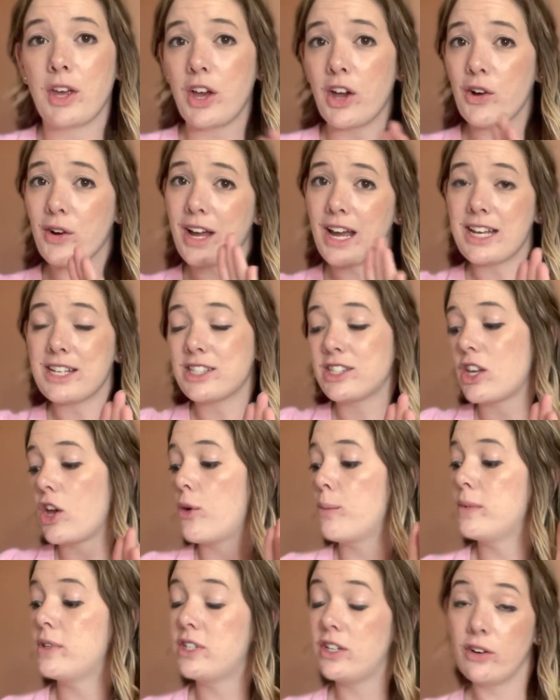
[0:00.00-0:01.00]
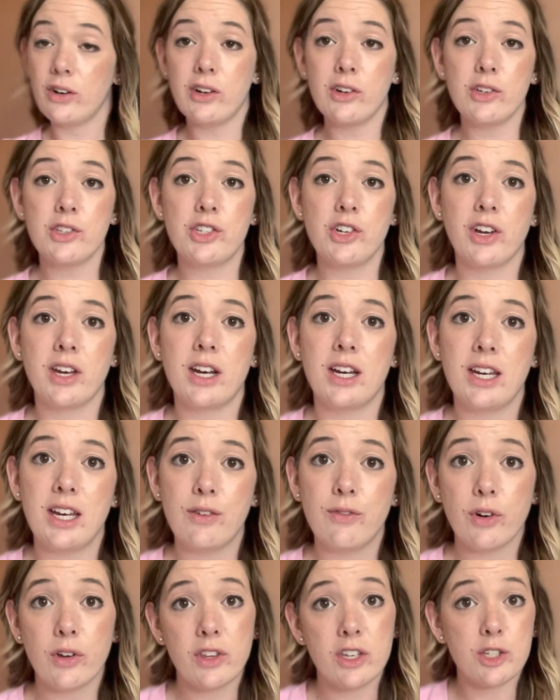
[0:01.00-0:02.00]
Okay, so materials you're gonna need
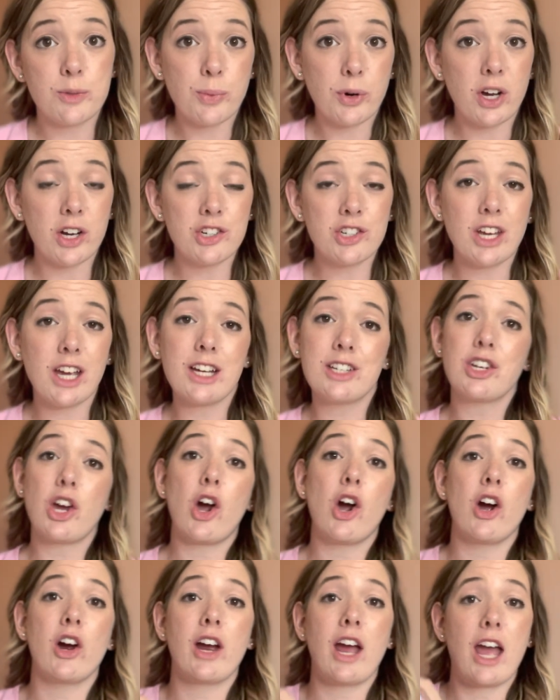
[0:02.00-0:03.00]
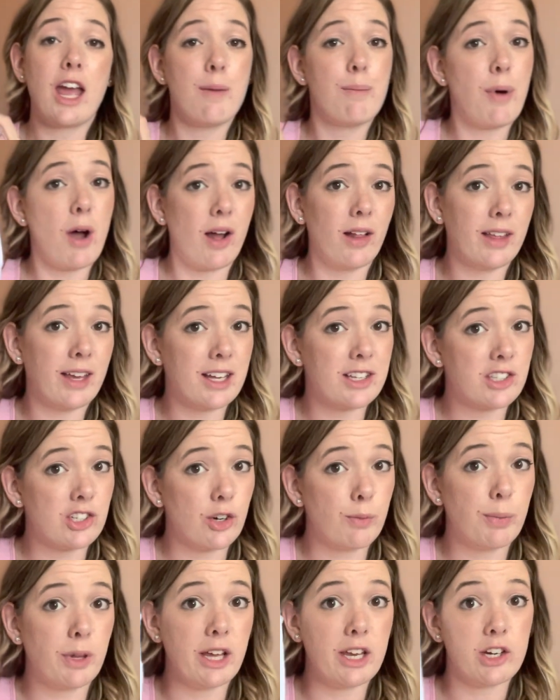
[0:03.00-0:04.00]
for this project are a polyester
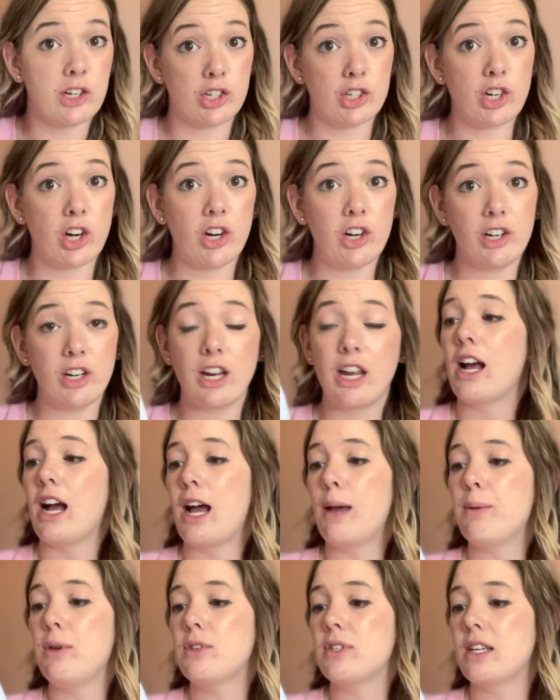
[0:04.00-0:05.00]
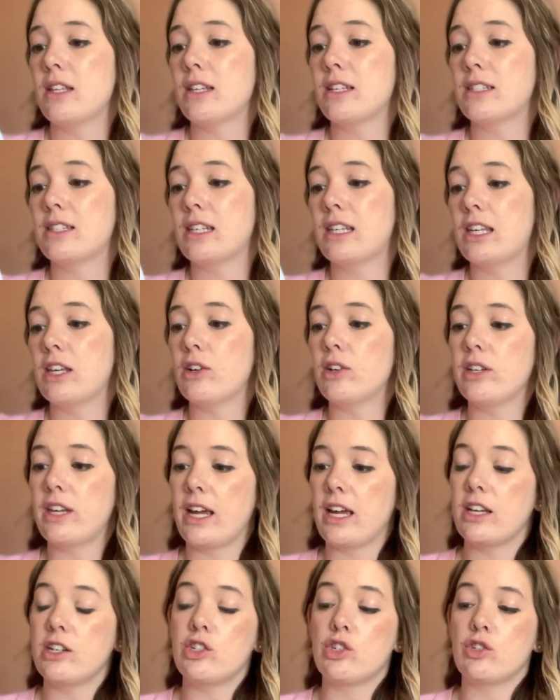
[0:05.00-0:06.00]
blend shirt. I'm using this
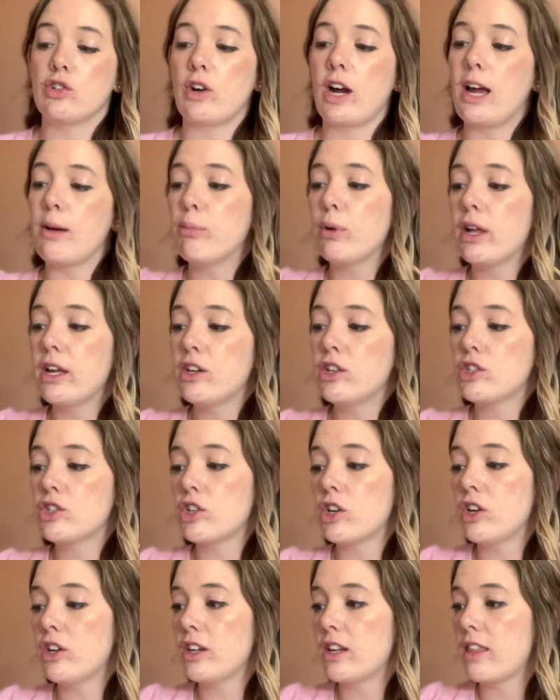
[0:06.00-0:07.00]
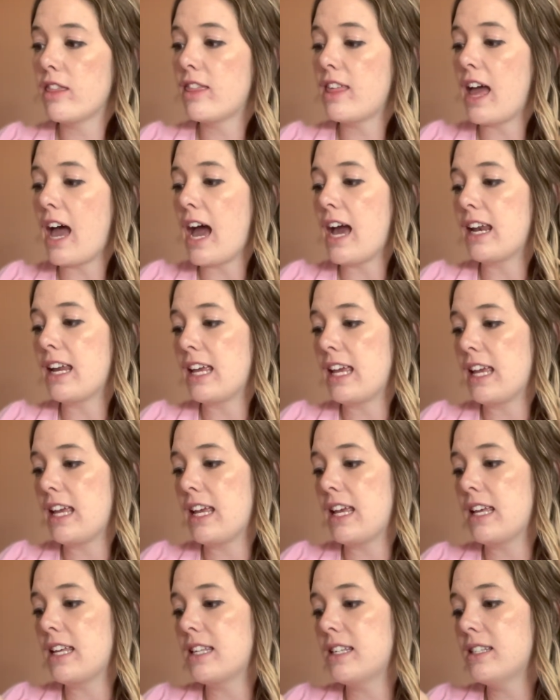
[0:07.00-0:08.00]
Gildan dry blend shirt that
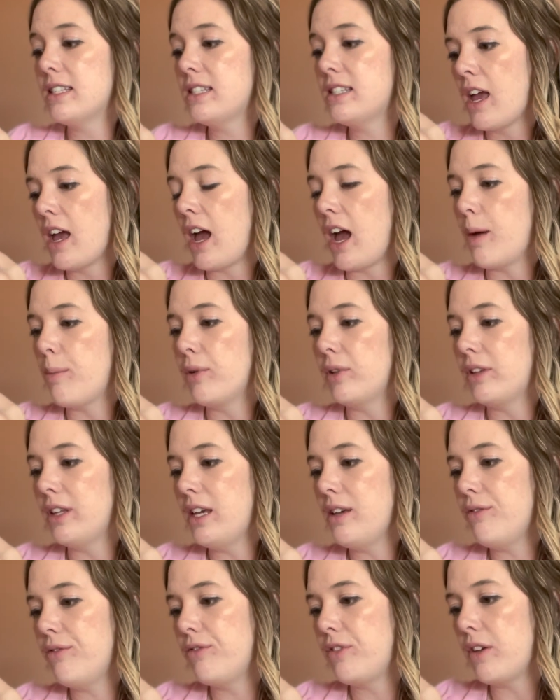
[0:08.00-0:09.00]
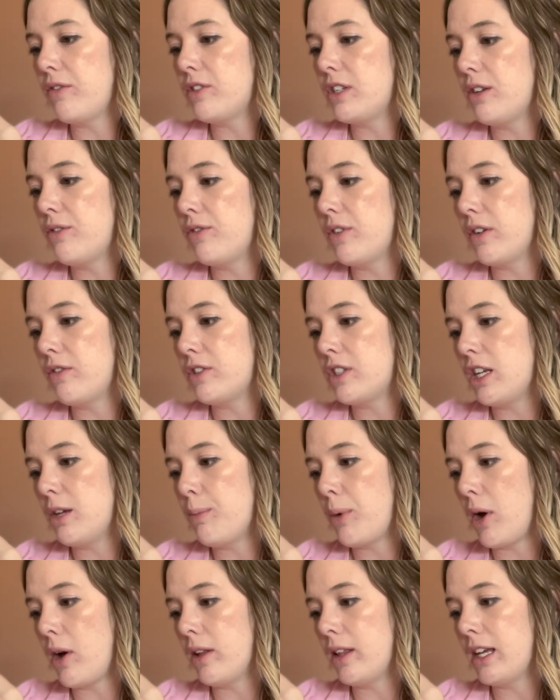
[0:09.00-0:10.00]
is, I believe, 50-50
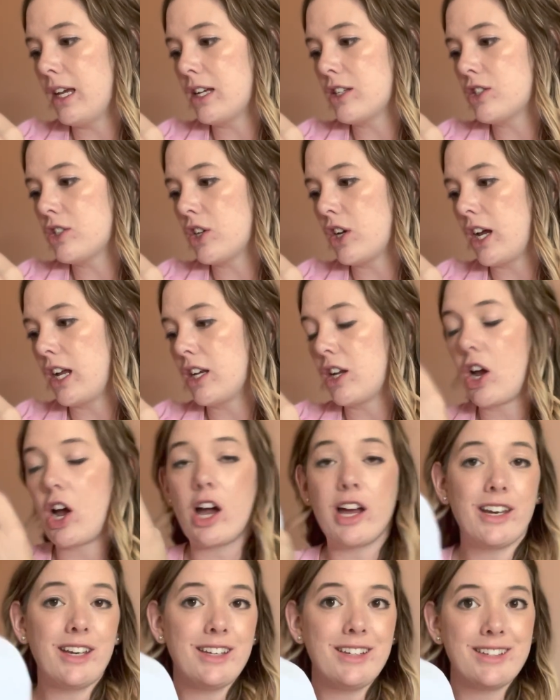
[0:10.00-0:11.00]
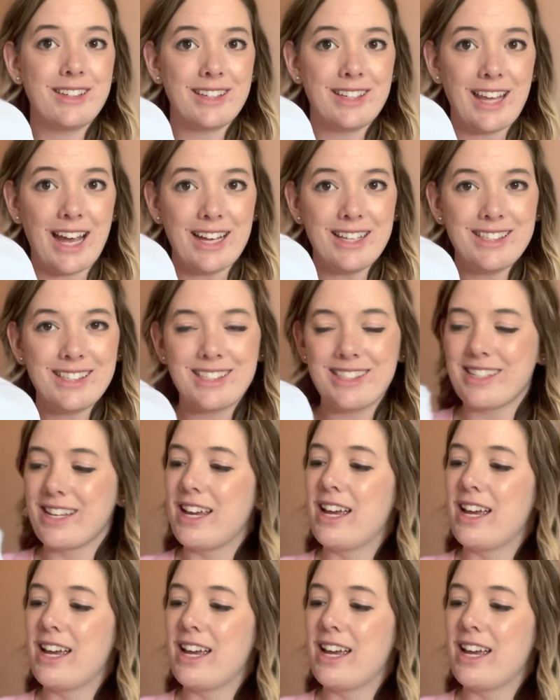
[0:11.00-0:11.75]
polyester and cotton, yes.